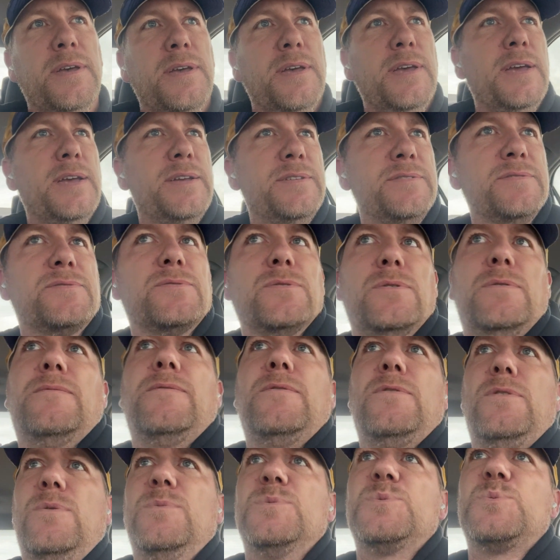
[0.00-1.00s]
And so
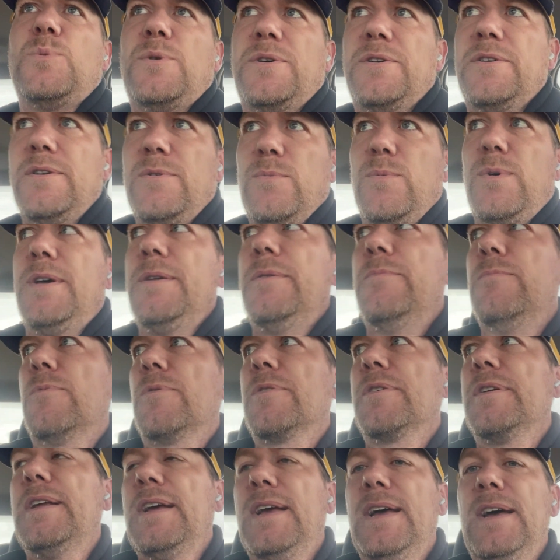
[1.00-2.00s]
for those wondering when
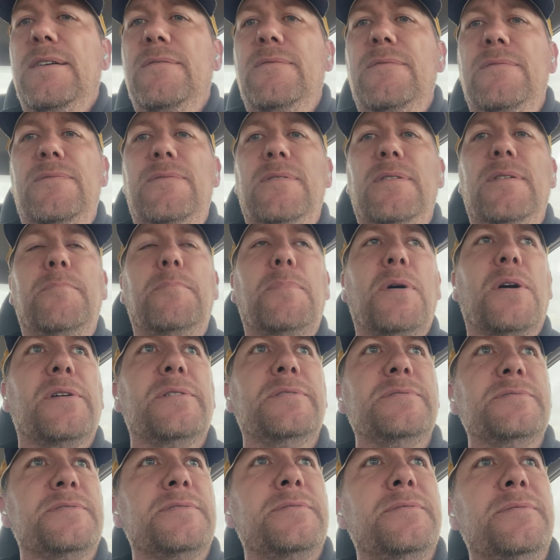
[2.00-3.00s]
we're going to have
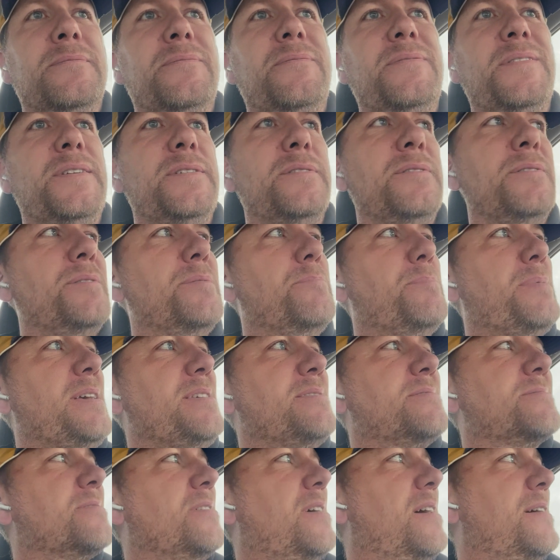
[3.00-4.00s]
barns in the field,
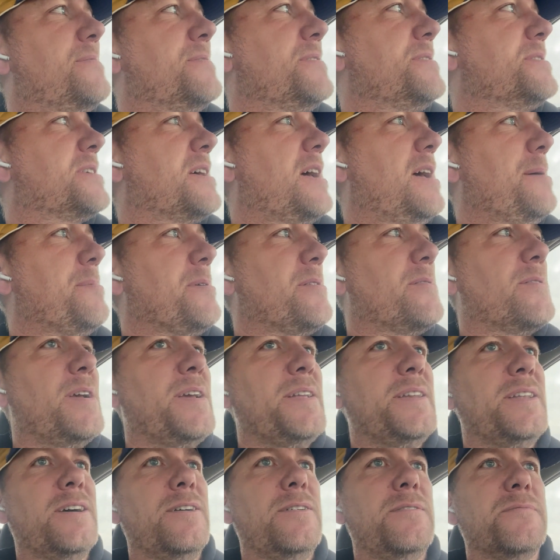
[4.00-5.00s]
based off the timing
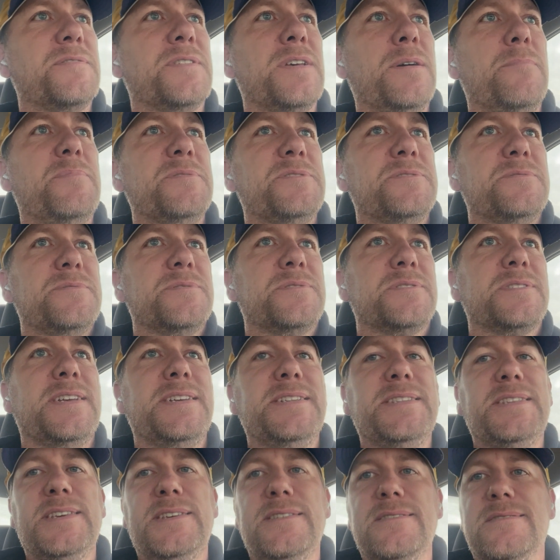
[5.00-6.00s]
right now, if temperatures
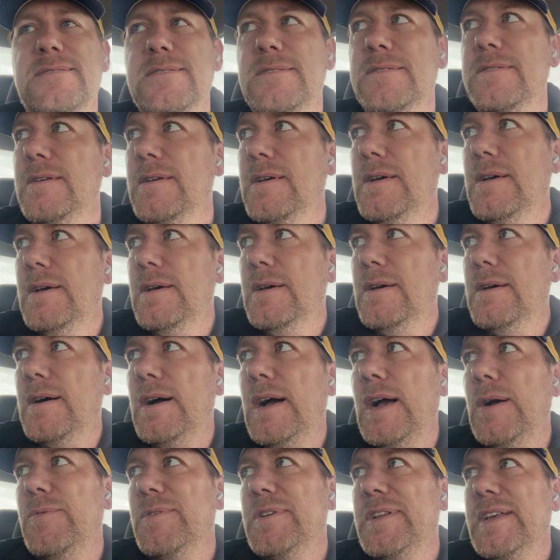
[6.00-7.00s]
stay decent,
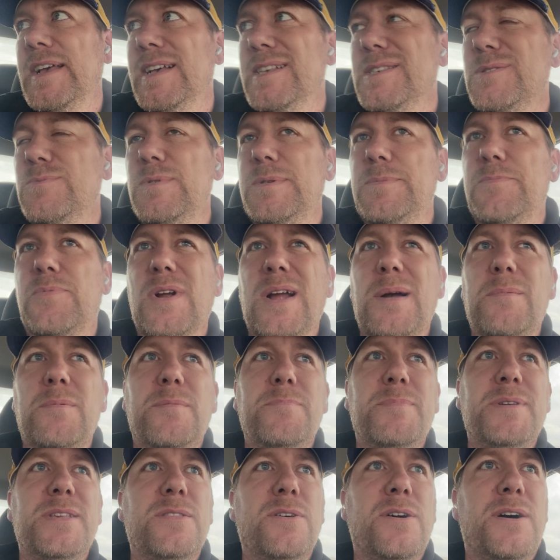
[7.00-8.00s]
I would guess we'd
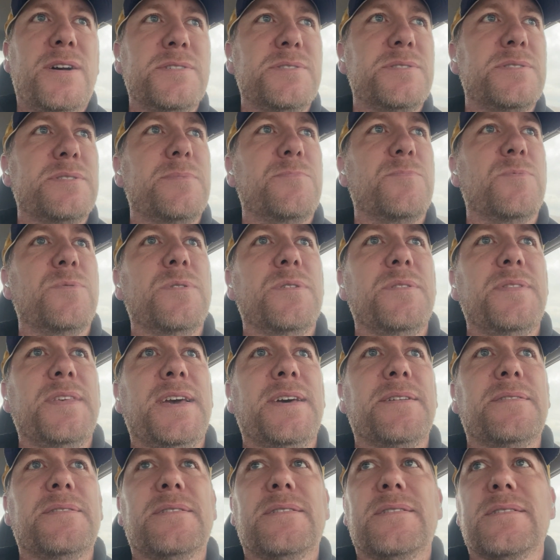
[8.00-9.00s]
probably be launched somewhere in
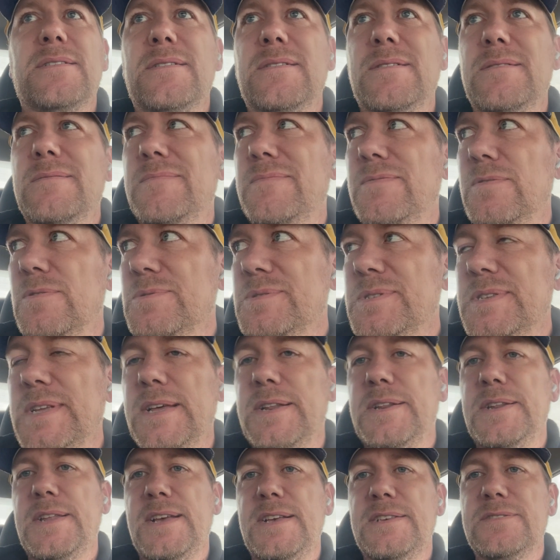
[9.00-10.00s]
that first
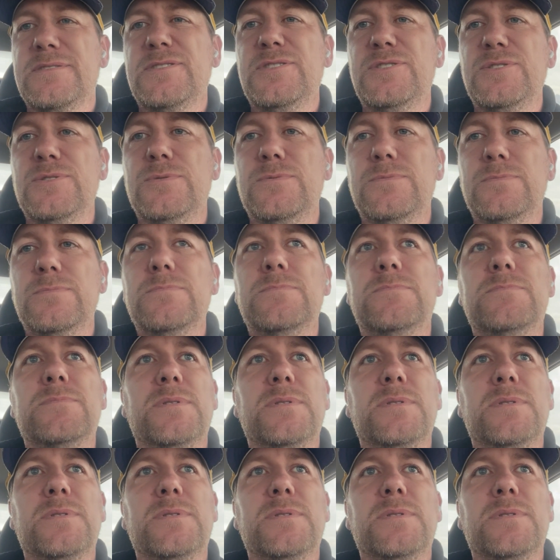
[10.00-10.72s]
10 days of June,